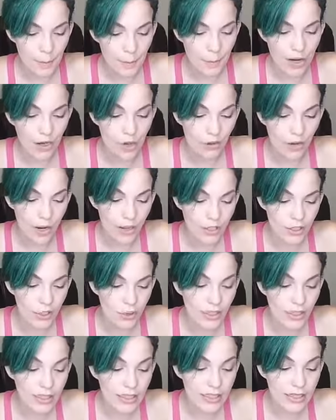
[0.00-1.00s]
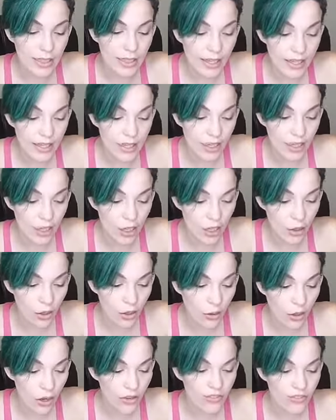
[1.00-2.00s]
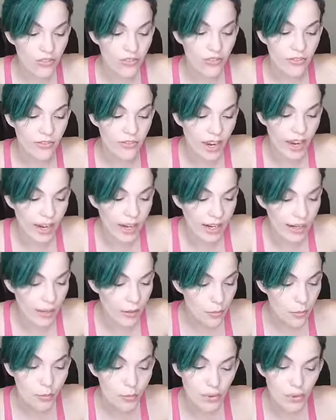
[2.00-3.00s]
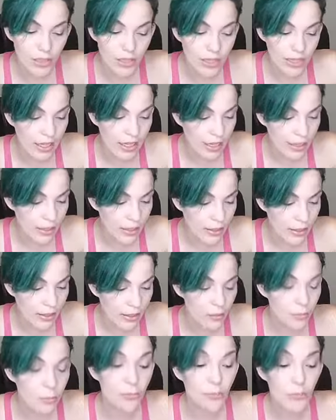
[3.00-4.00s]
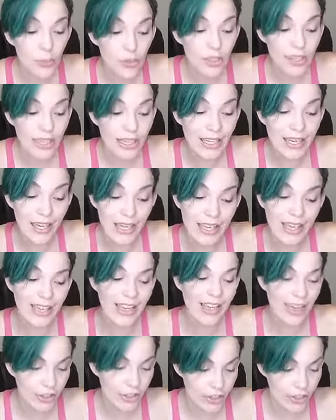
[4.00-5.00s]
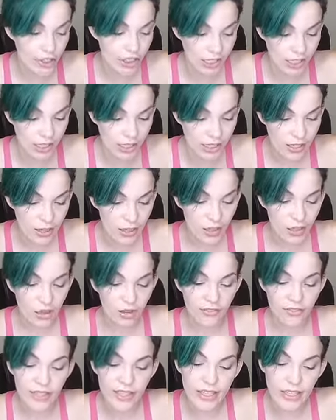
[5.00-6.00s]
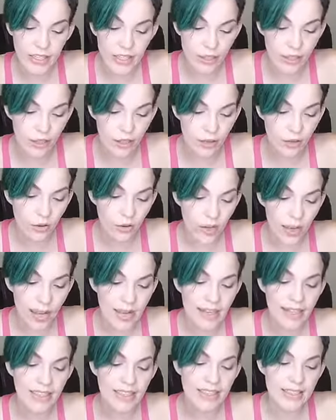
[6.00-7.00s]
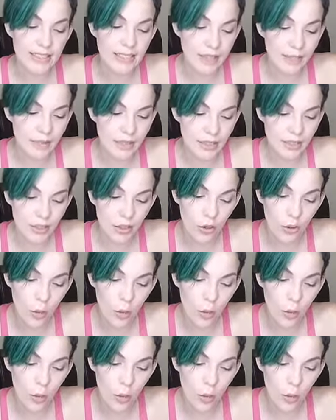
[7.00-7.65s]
By gradually letting go of the vain, bullying energy of the ego and accepting the